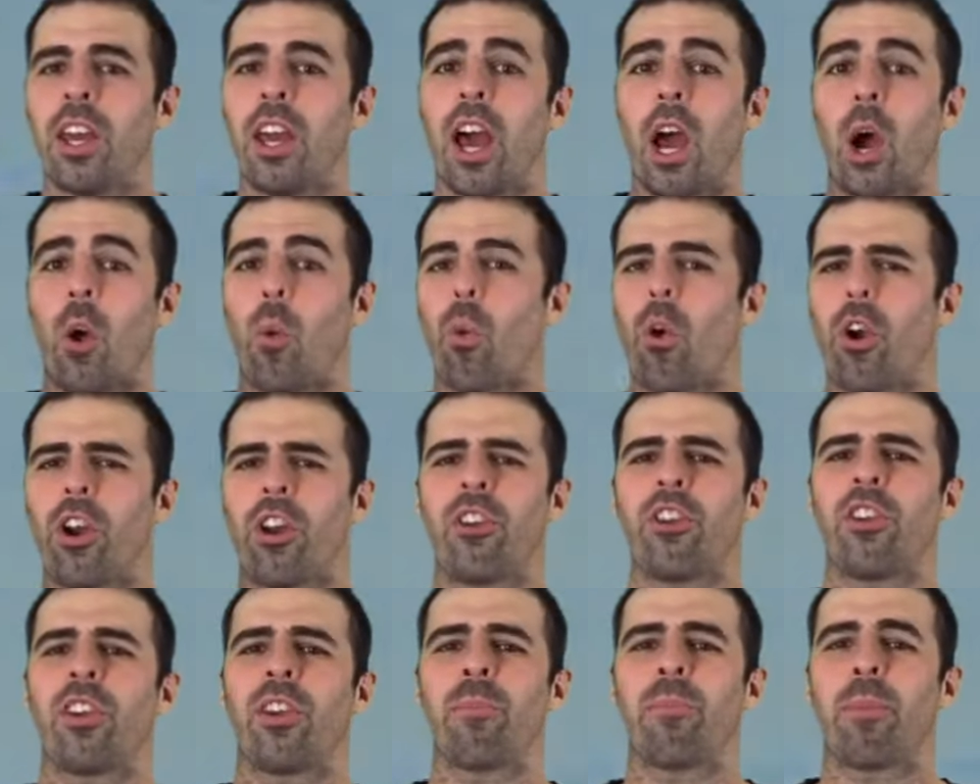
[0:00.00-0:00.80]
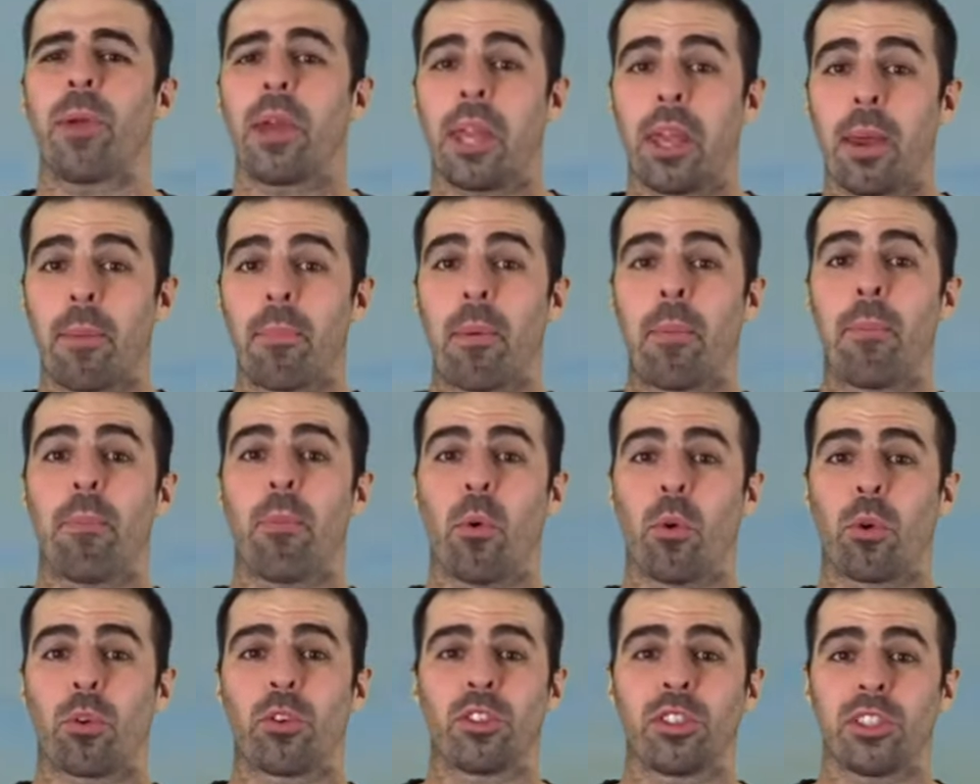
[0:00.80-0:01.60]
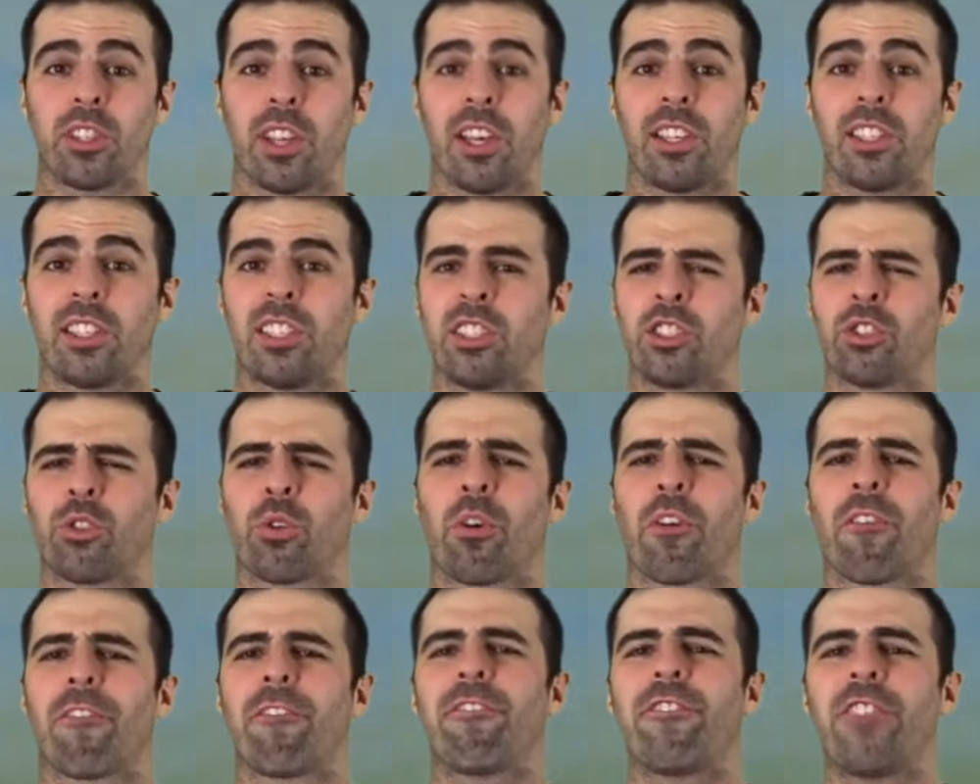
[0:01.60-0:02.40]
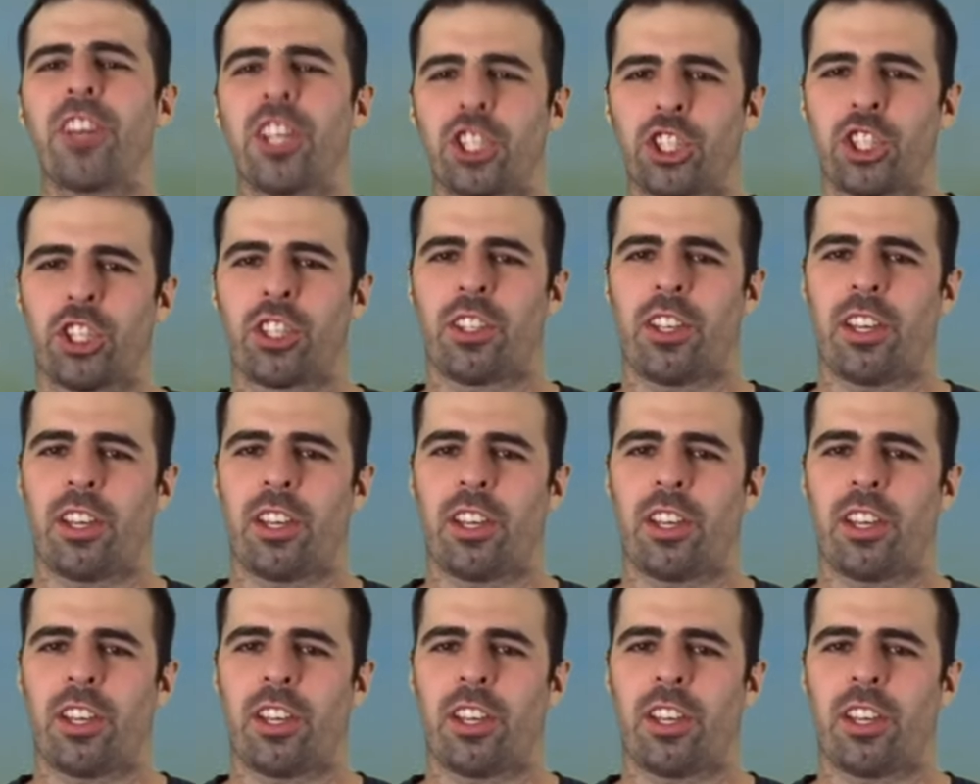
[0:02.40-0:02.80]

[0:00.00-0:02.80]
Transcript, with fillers: uh, where you can pick up a boater's license or a fishing